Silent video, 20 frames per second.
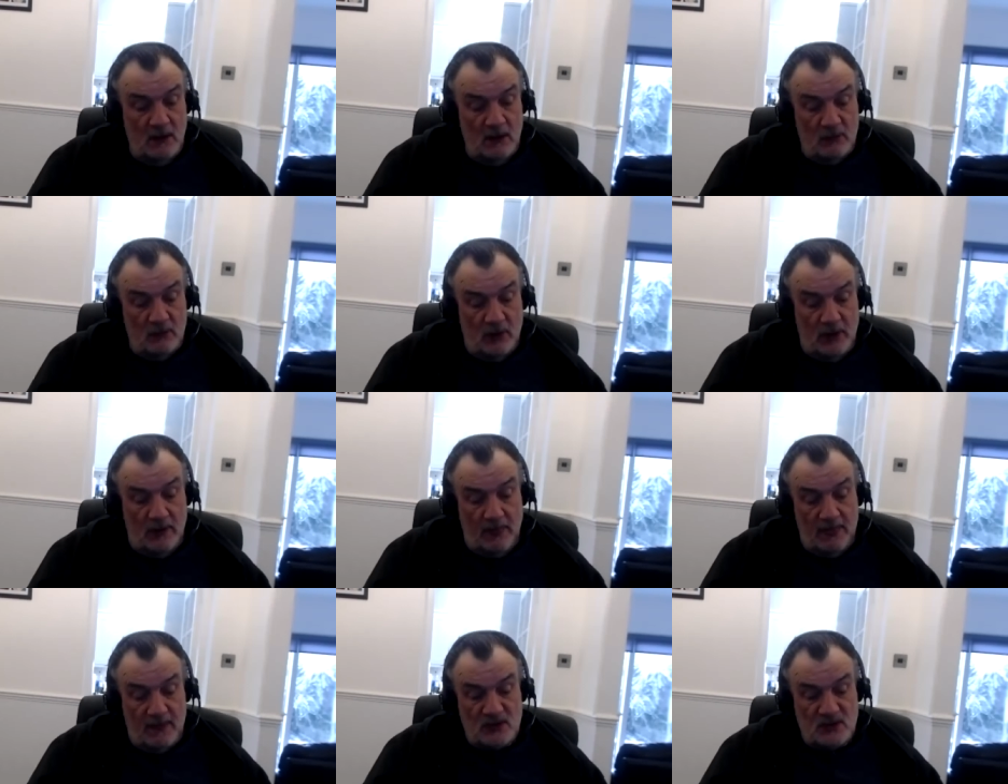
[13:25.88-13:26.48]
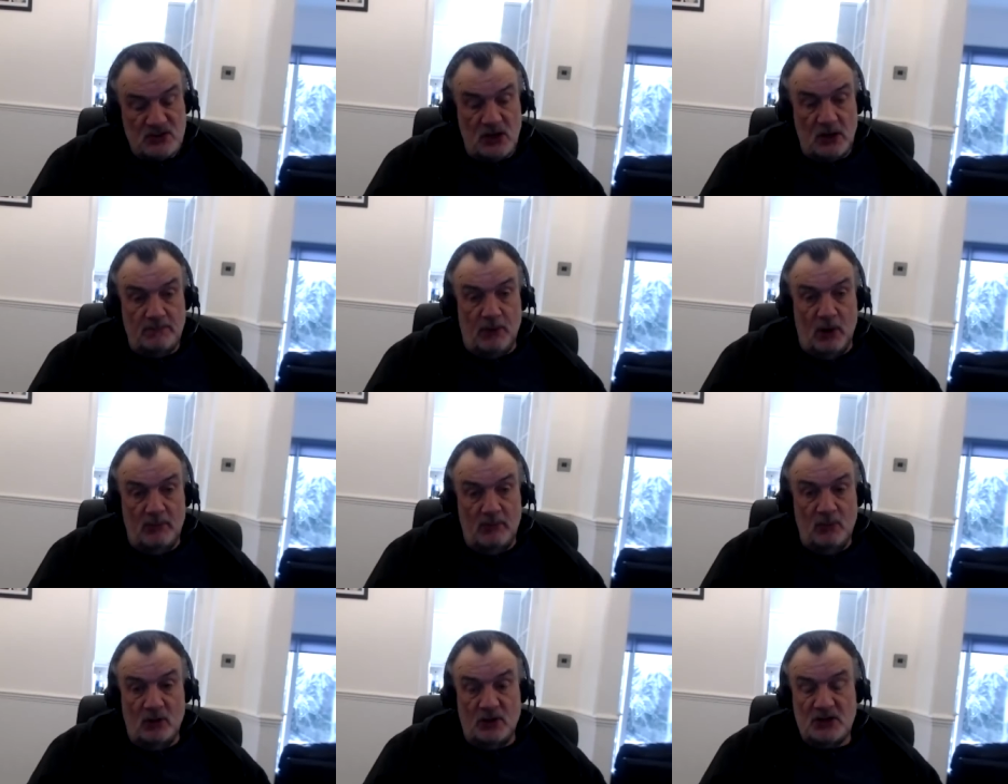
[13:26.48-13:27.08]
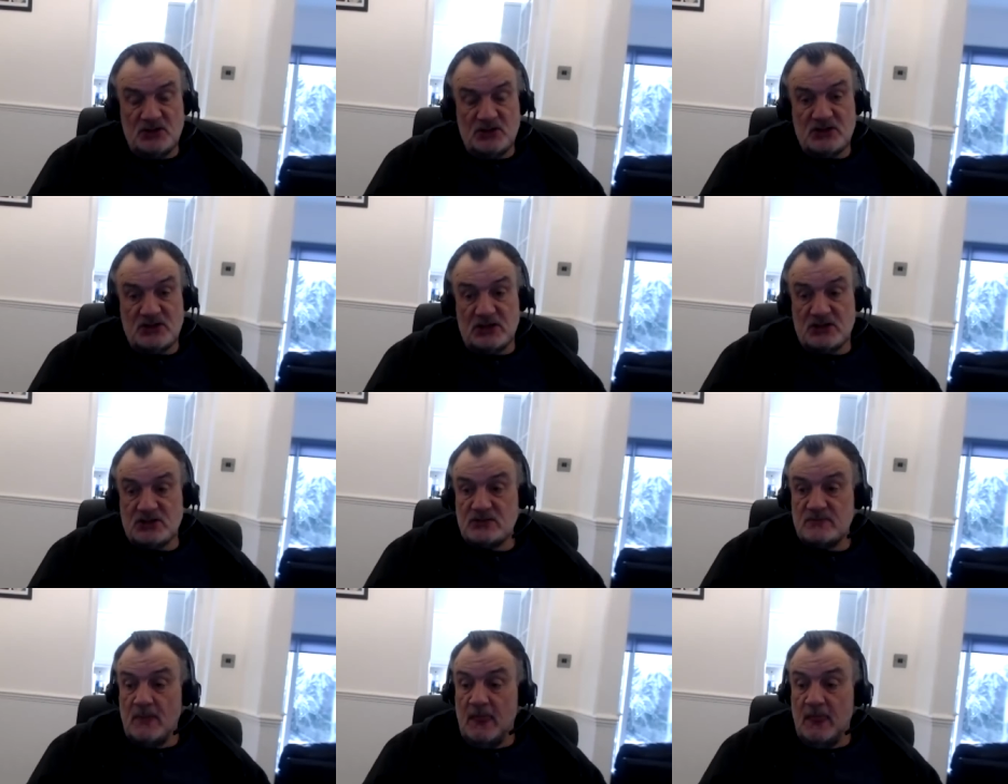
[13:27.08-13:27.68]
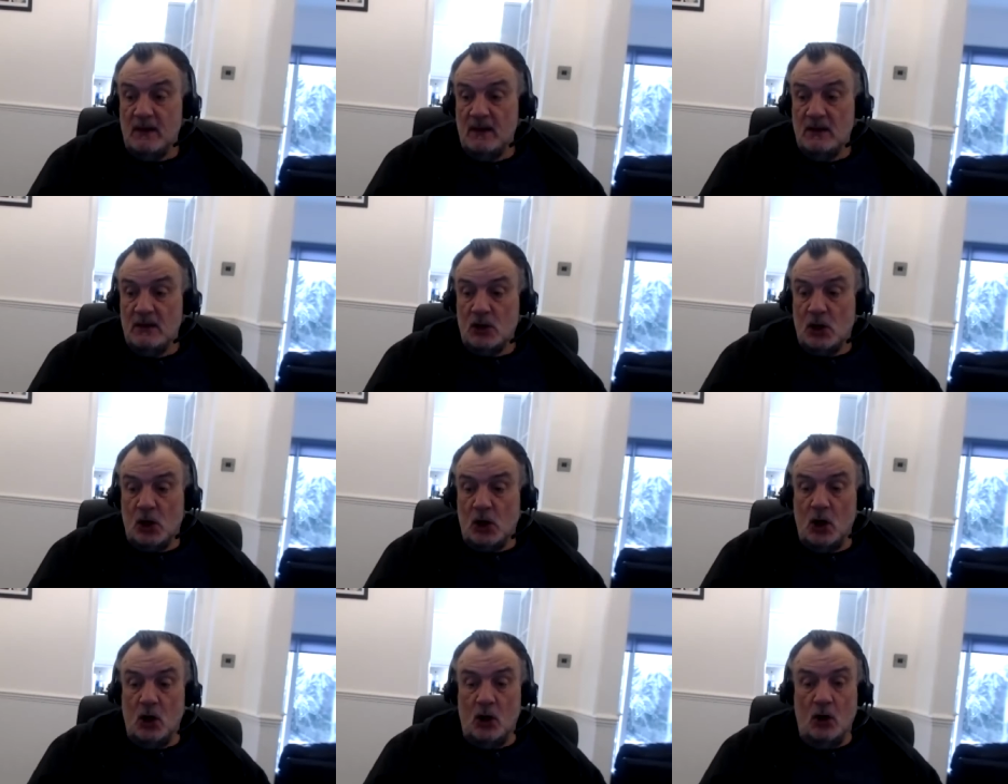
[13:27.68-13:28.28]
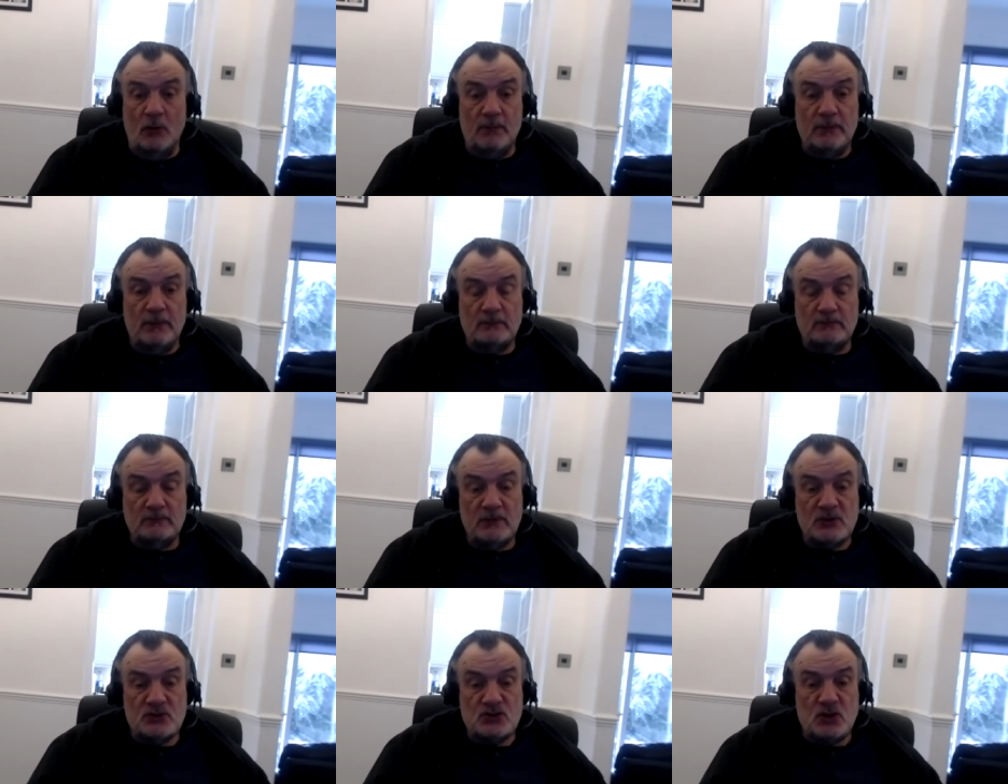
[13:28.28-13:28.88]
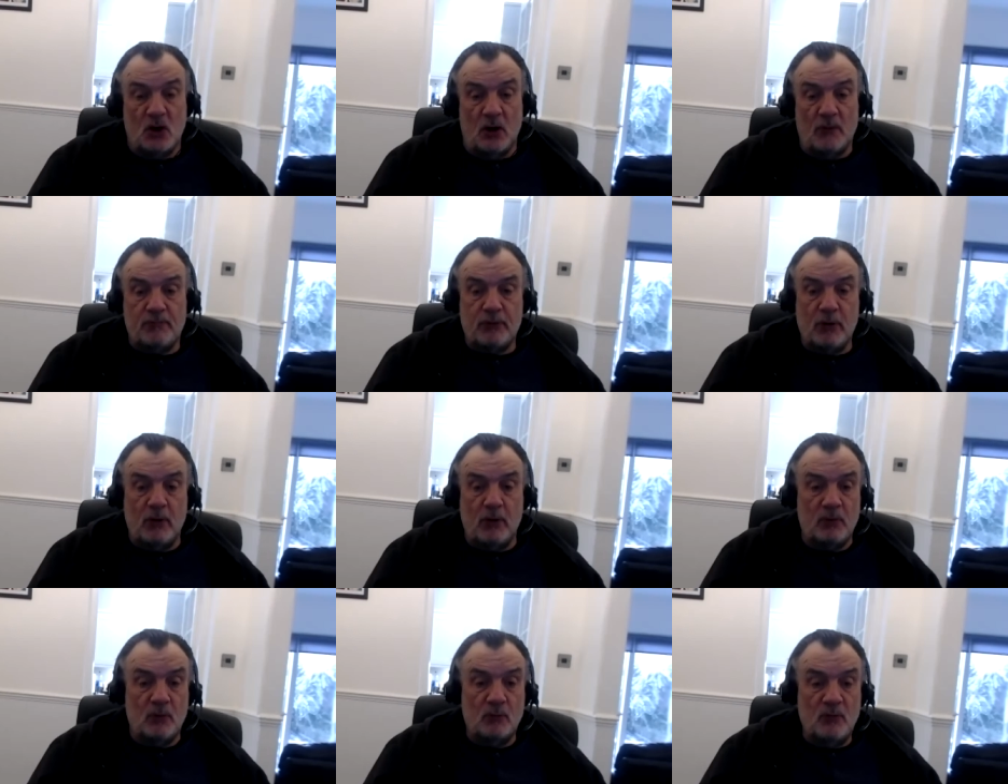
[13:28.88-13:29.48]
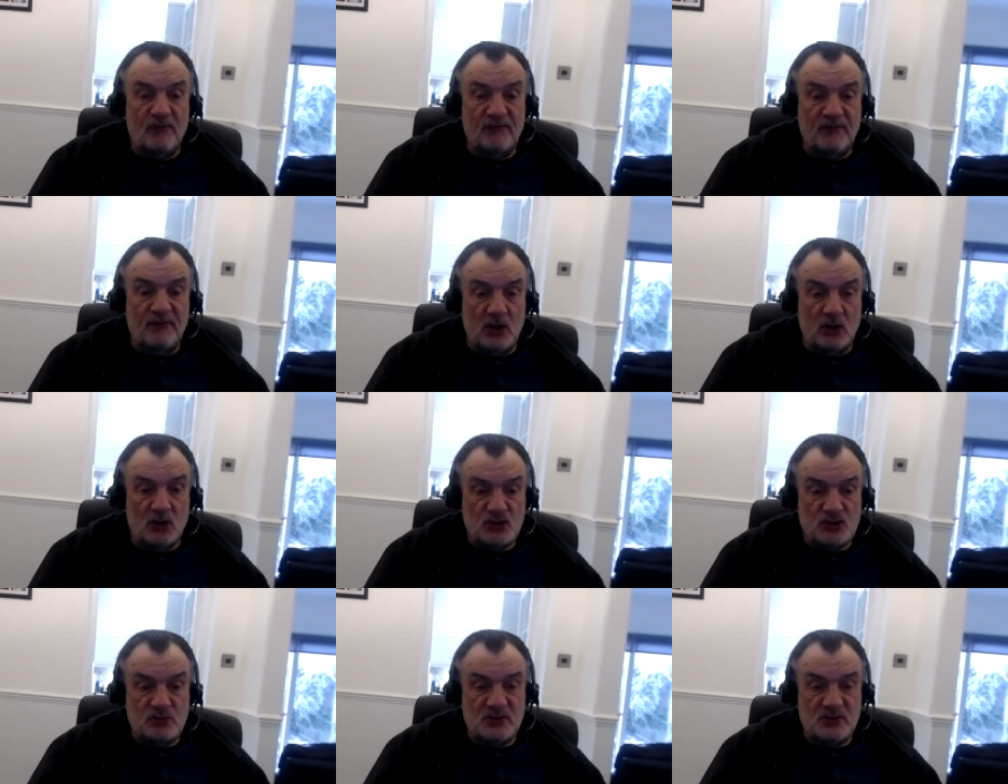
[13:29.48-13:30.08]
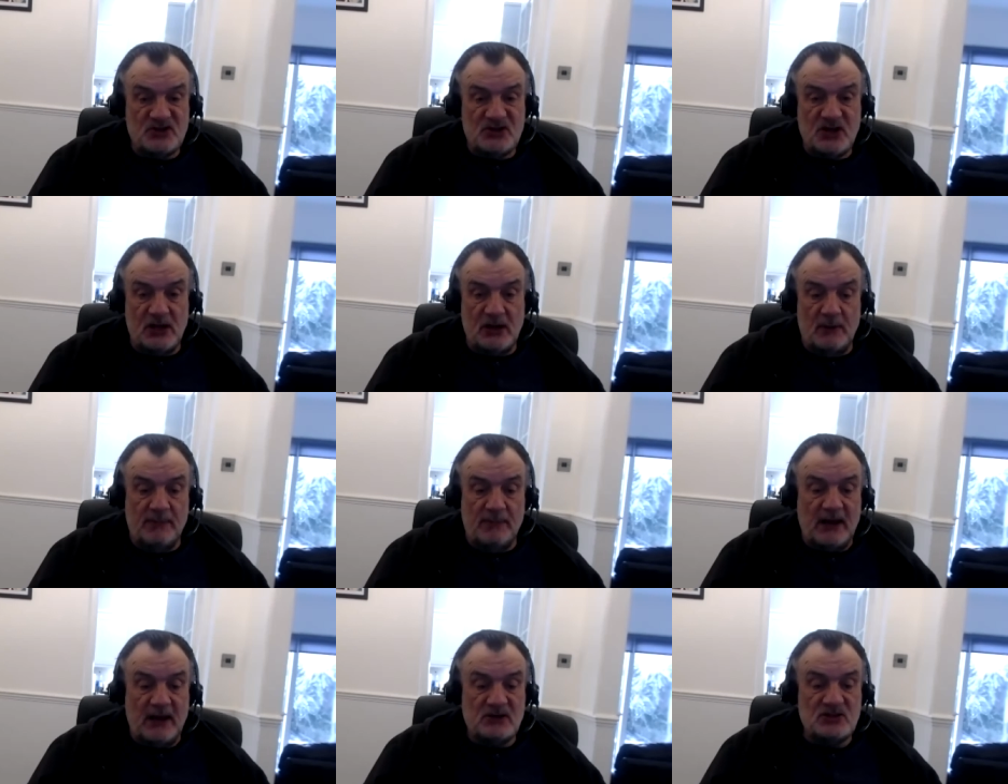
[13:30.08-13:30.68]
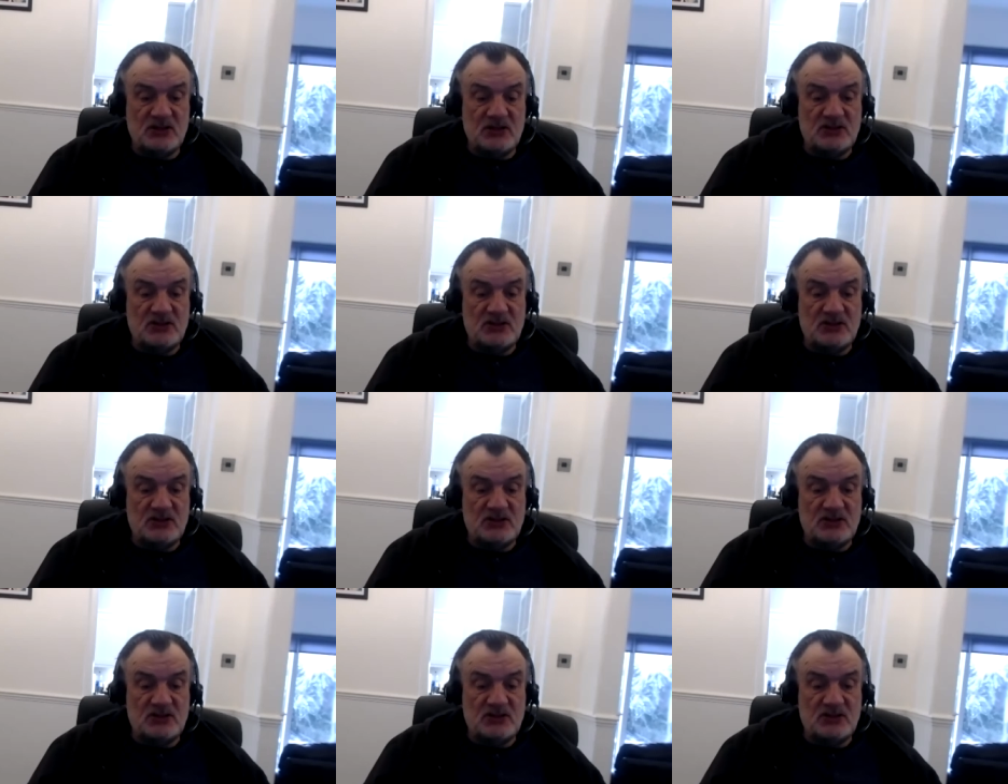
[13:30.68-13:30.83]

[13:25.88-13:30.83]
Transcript: Right. So the bottom line is this: Klopp has got a problem with regards to his centre backs.